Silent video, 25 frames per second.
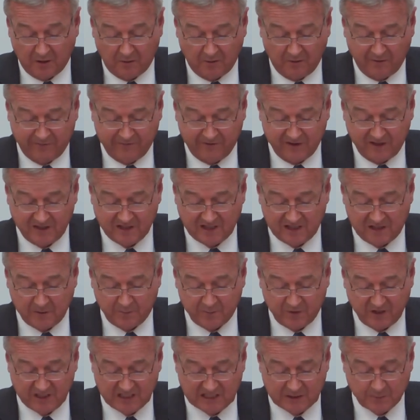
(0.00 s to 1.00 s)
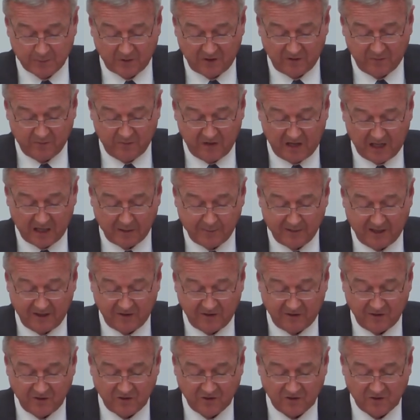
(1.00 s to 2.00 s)
referred to the principle of
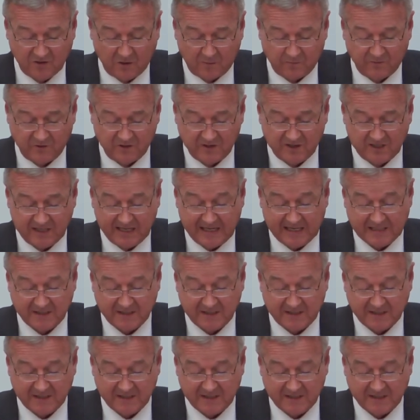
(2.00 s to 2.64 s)
parliamentary sovereignty